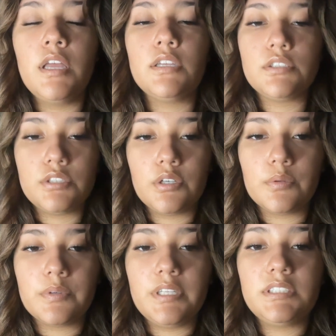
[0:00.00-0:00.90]

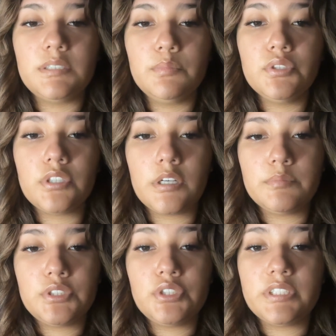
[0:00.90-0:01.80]
So, in simple
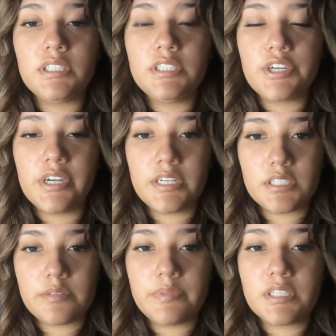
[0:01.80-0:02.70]
terms,
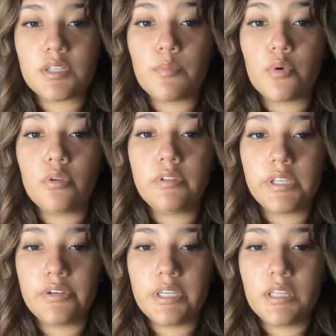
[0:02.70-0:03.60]
utilitarianism is a moral
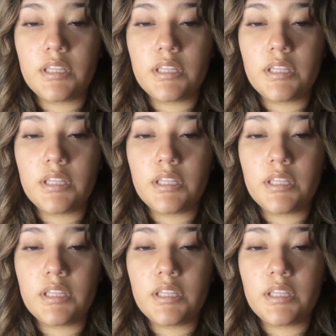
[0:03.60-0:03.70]
theory